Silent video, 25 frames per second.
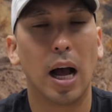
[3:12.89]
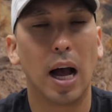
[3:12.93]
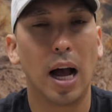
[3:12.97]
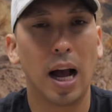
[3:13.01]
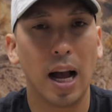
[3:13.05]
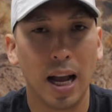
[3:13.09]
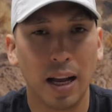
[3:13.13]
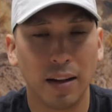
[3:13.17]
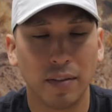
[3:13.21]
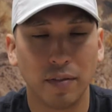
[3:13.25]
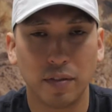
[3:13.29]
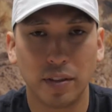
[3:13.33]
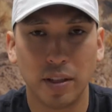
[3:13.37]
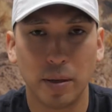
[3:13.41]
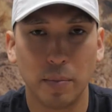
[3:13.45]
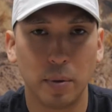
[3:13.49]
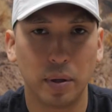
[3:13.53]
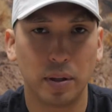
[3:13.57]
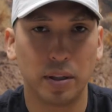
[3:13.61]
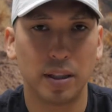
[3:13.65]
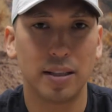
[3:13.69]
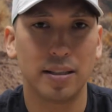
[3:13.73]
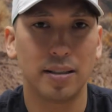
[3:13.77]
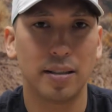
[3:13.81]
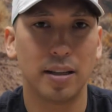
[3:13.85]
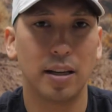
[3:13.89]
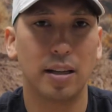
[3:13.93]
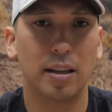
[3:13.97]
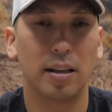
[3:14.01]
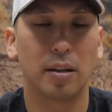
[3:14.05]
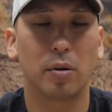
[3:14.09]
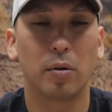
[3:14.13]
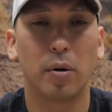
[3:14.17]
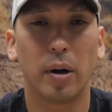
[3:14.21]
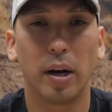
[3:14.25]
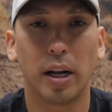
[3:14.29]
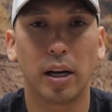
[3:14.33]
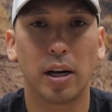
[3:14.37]
I've typically seen
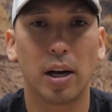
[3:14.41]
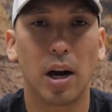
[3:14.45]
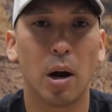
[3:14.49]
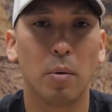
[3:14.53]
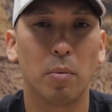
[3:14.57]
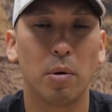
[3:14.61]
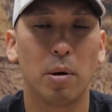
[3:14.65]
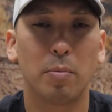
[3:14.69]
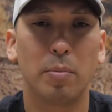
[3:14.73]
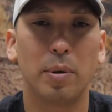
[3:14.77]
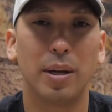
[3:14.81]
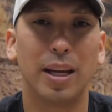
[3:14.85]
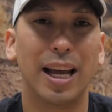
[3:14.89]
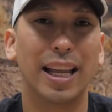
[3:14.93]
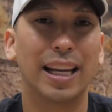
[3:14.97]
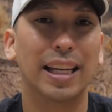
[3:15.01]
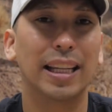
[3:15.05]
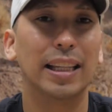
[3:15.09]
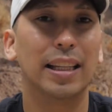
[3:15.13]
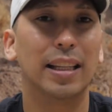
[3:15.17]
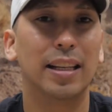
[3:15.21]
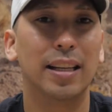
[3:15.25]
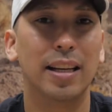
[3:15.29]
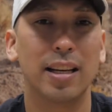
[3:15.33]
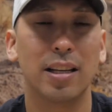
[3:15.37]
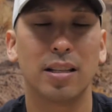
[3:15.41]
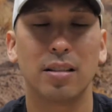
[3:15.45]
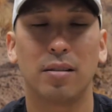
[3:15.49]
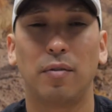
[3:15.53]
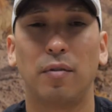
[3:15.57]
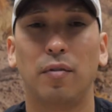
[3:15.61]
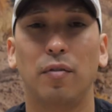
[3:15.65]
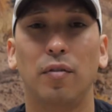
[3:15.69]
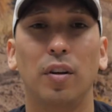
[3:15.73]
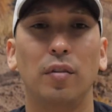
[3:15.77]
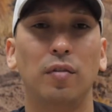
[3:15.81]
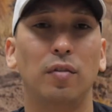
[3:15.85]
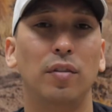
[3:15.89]
that Credit Karma be at least
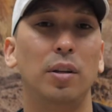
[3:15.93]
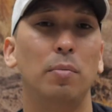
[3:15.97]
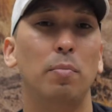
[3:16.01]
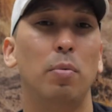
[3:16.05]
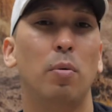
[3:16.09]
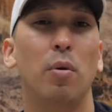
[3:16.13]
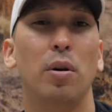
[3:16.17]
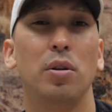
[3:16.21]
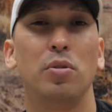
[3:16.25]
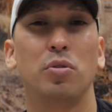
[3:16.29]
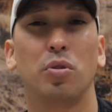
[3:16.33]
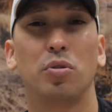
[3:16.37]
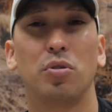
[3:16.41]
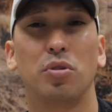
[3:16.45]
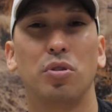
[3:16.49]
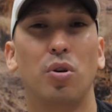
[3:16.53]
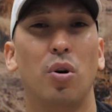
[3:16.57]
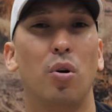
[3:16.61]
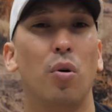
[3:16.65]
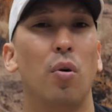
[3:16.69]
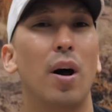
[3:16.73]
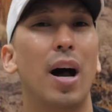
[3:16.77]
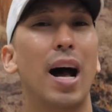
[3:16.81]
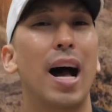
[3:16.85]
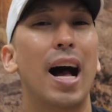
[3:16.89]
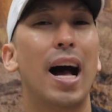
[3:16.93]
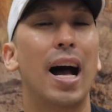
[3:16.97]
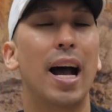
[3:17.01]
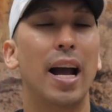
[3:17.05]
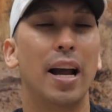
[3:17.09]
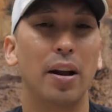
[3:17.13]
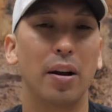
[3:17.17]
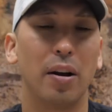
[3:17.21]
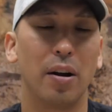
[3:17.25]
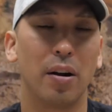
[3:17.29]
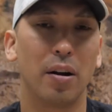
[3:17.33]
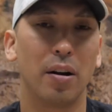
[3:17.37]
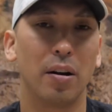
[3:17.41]
50 points or so
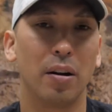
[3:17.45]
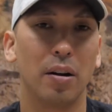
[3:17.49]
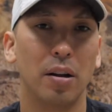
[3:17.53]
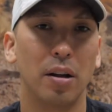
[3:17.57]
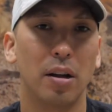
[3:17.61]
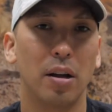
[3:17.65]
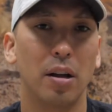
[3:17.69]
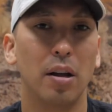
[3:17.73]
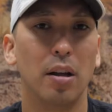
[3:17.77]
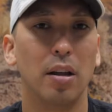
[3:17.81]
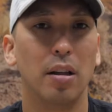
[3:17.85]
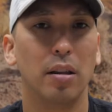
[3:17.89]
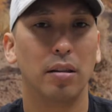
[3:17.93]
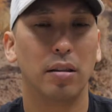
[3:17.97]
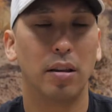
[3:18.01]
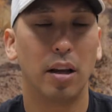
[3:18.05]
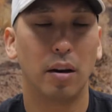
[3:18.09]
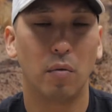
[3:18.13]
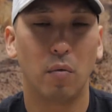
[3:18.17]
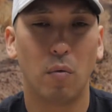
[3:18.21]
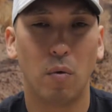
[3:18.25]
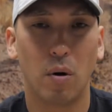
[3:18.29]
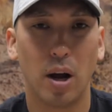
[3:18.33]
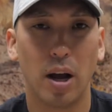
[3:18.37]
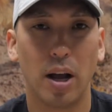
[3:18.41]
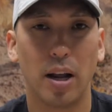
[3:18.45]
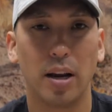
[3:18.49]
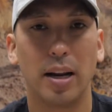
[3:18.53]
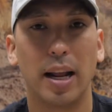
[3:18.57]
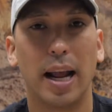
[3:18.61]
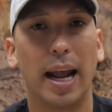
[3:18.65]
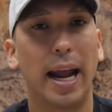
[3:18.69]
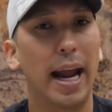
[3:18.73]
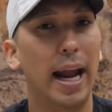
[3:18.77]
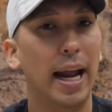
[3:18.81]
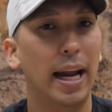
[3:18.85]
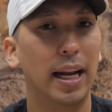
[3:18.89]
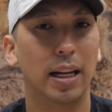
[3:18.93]
higher than
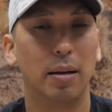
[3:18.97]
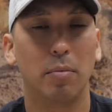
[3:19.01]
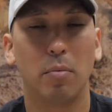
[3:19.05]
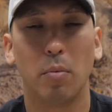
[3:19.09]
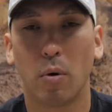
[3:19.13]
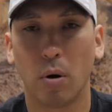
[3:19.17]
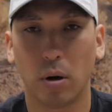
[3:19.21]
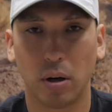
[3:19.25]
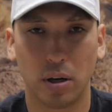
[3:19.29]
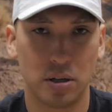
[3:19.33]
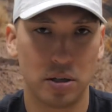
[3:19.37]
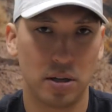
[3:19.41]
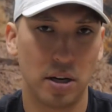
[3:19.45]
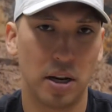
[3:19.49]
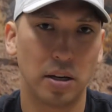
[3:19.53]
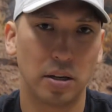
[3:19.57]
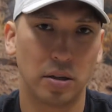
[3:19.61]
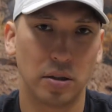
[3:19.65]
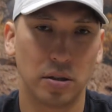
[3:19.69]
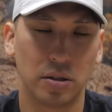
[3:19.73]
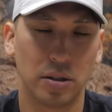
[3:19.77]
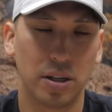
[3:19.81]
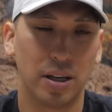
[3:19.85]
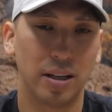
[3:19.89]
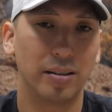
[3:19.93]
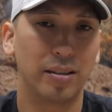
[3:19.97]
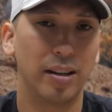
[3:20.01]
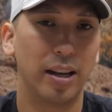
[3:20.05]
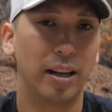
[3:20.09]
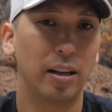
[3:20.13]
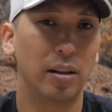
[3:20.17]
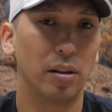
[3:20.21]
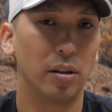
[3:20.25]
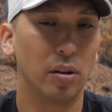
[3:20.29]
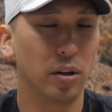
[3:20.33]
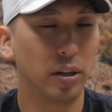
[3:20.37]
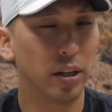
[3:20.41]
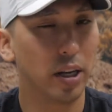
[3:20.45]
what any mortgage lender is going to take
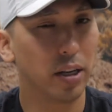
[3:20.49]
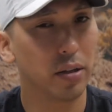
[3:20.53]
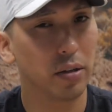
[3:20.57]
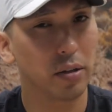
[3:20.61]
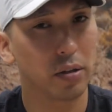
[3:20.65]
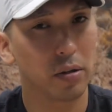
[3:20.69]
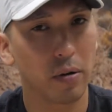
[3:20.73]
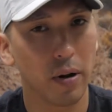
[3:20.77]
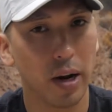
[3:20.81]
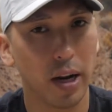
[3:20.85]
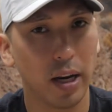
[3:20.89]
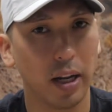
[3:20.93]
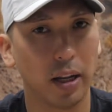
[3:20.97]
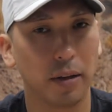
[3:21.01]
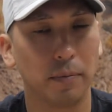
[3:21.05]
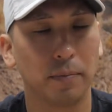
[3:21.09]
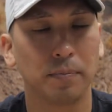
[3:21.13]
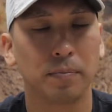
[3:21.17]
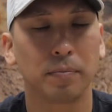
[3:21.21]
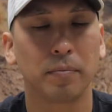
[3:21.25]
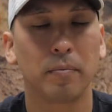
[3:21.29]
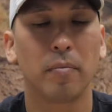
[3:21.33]
a look at your credit.